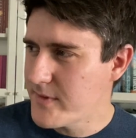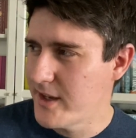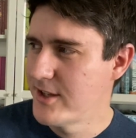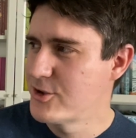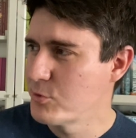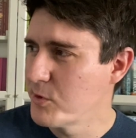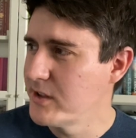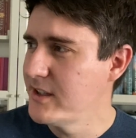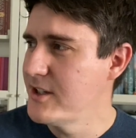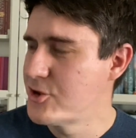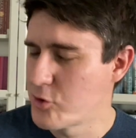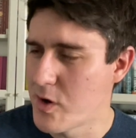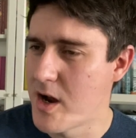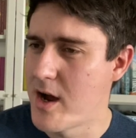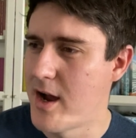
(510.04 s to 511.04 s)
It's really
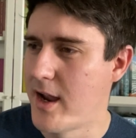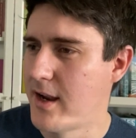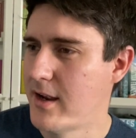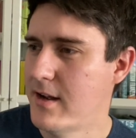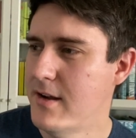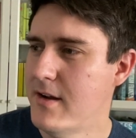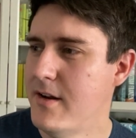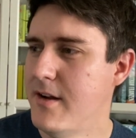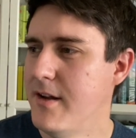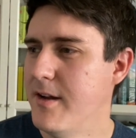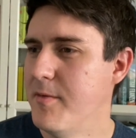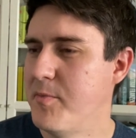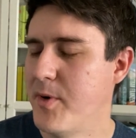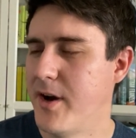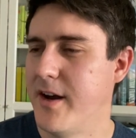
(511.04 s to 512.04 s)
dry,
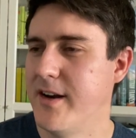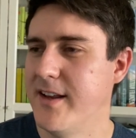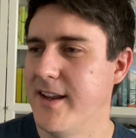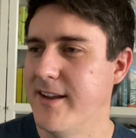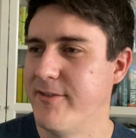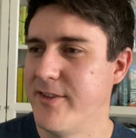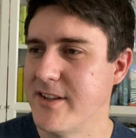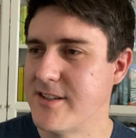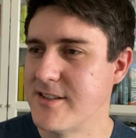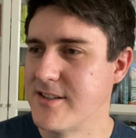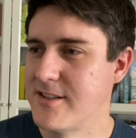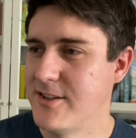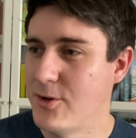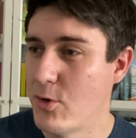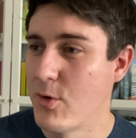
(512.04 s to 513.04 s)
but if
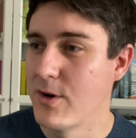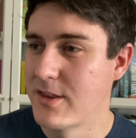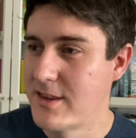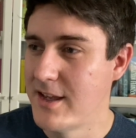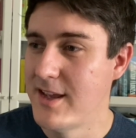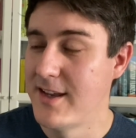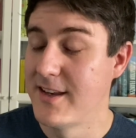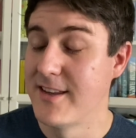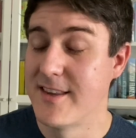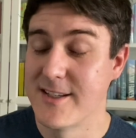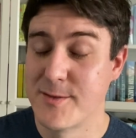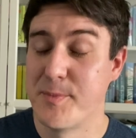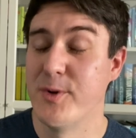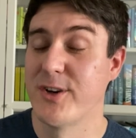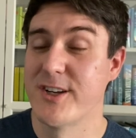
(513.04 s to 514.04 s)
it's your thing,
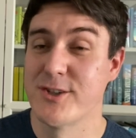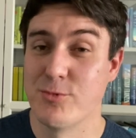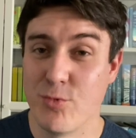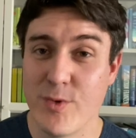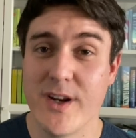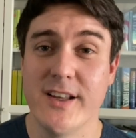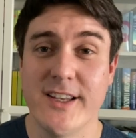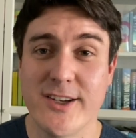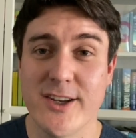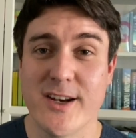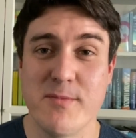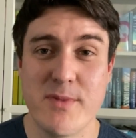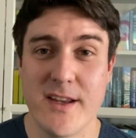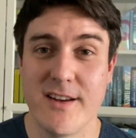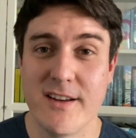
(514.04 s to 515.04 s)
this book is really going to
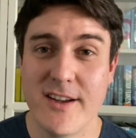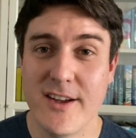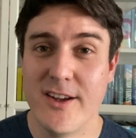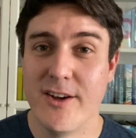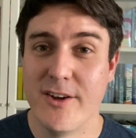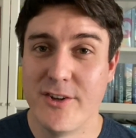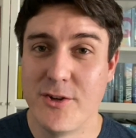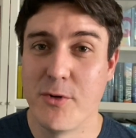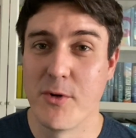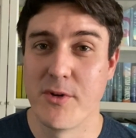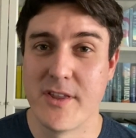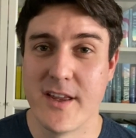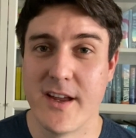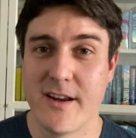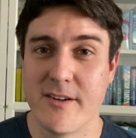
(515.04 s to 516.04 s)
be your
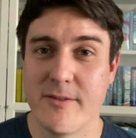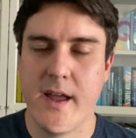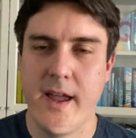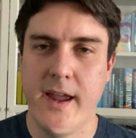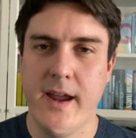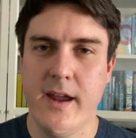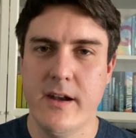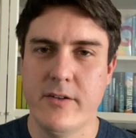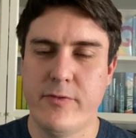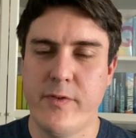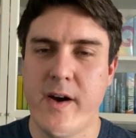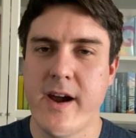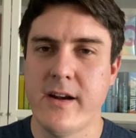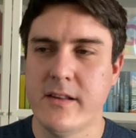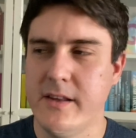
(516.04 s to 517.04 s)
thing. And
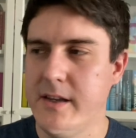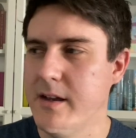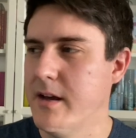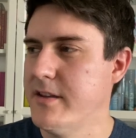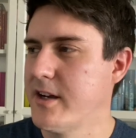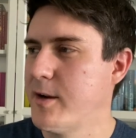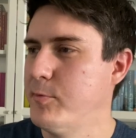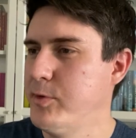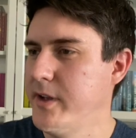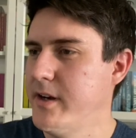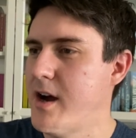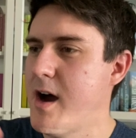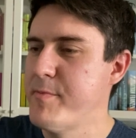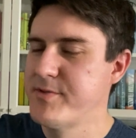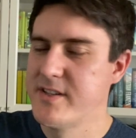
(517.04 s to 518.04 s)
finally, on the complete
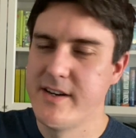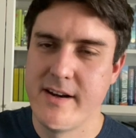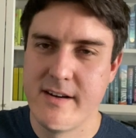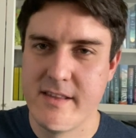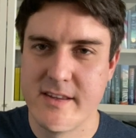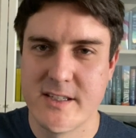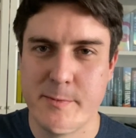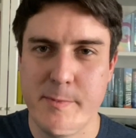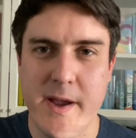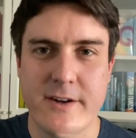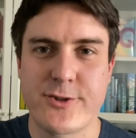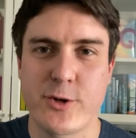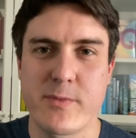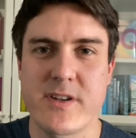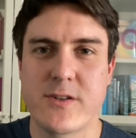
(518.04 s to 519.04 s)
opposite end of the
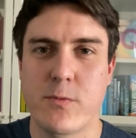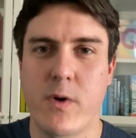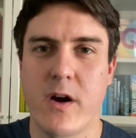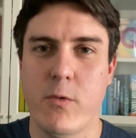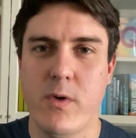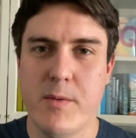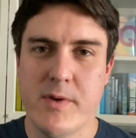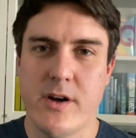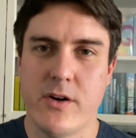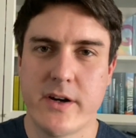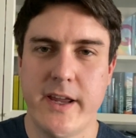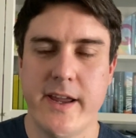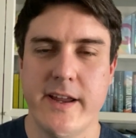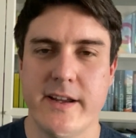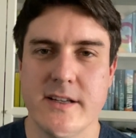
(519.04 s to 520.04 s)
spectrum is Where Women Are
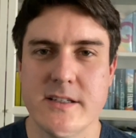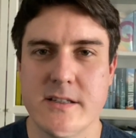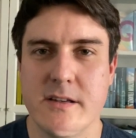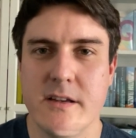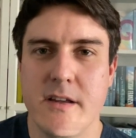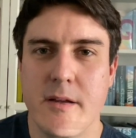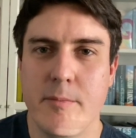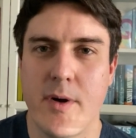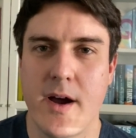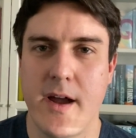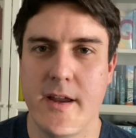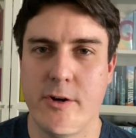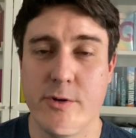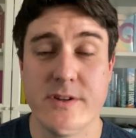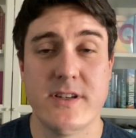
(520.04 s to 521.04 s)
Kings by
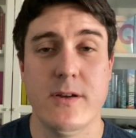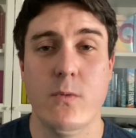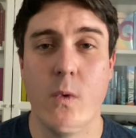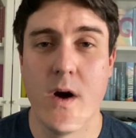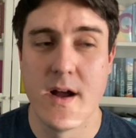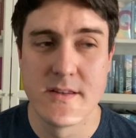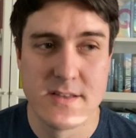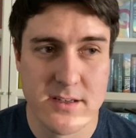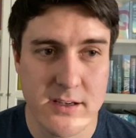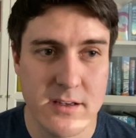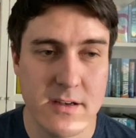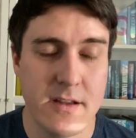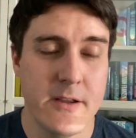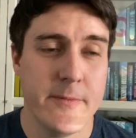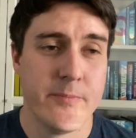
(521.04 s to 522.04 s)
Christie
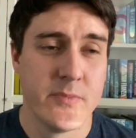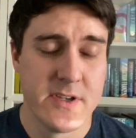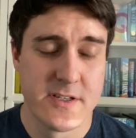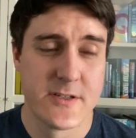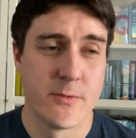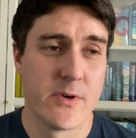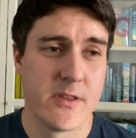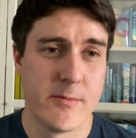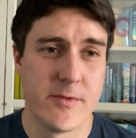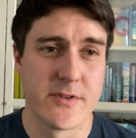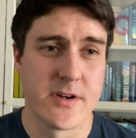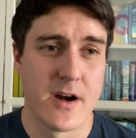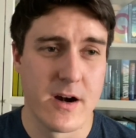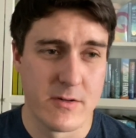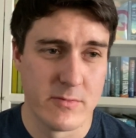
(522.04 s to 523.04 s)
Watson. This is one of the most
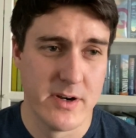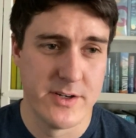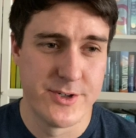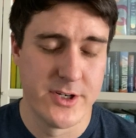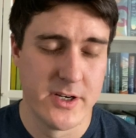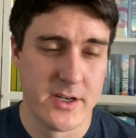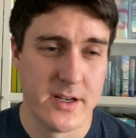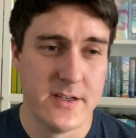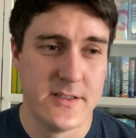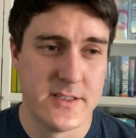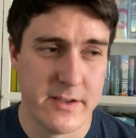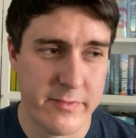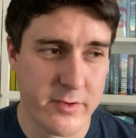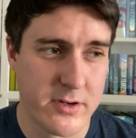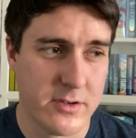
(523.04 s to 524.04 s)
heart-wrenching,
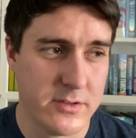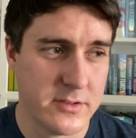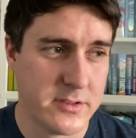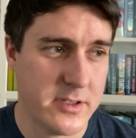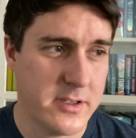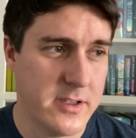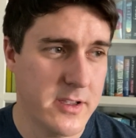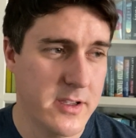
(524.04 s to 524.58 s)
difficult,